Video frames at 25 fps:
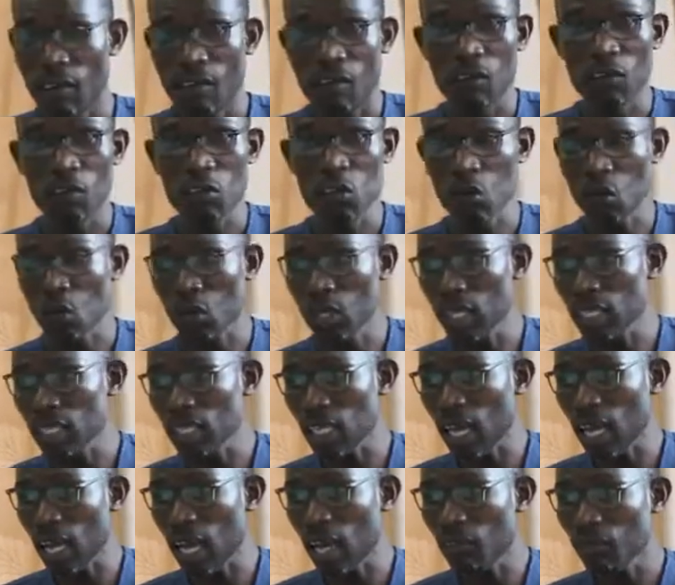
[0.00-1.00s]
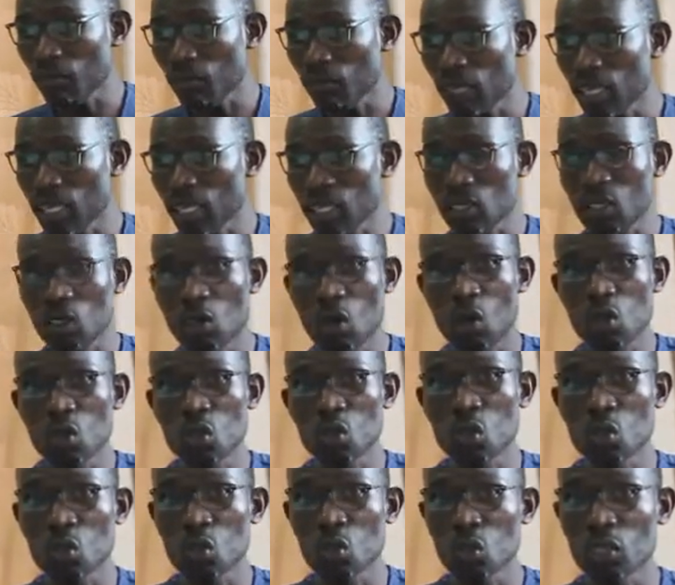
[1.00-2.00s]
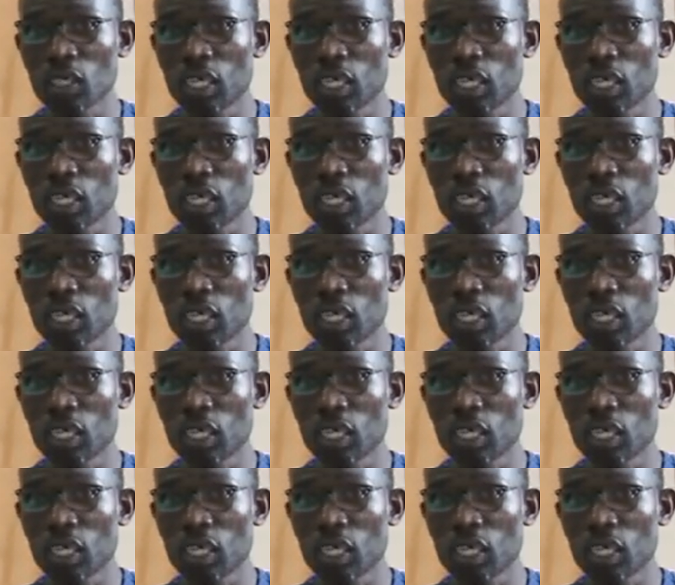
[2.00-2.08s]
So let's go to rule